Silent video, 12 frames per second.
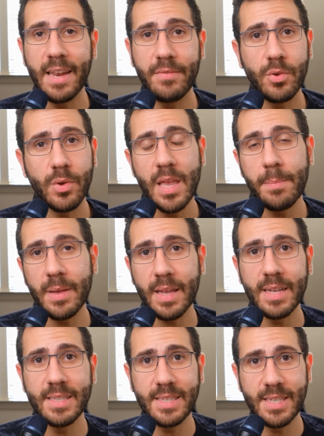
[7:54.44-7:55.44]
And if you keep it
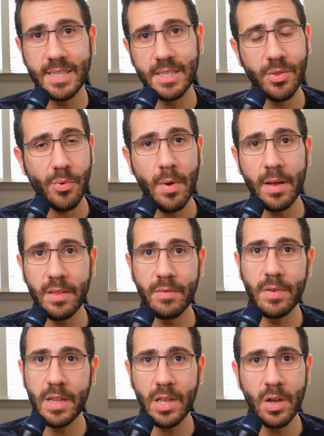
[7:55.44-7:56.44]
consistent throughout the
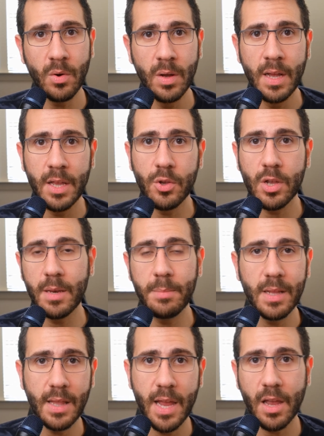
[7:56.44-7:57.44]
video, you can
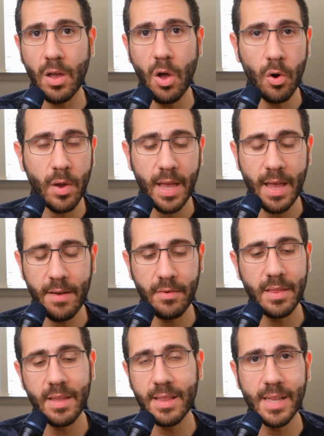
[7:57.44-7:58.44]
be like, okay,
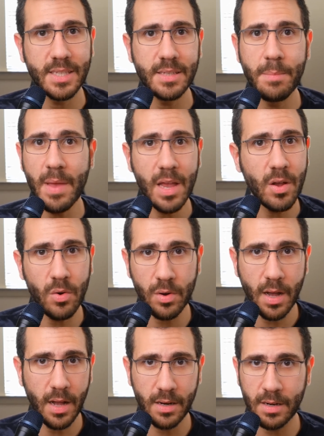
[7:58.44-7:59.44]
everything that's a mango
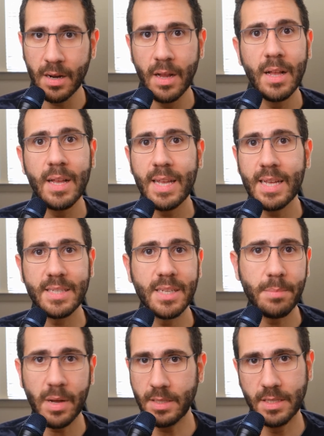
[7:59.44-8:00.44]
color is
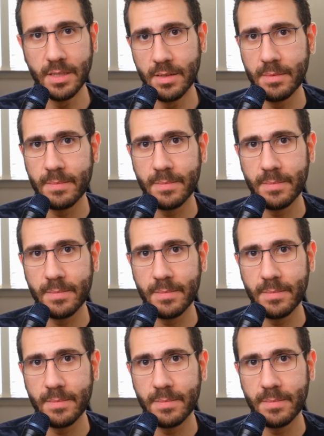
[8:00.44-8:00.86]
a punch in.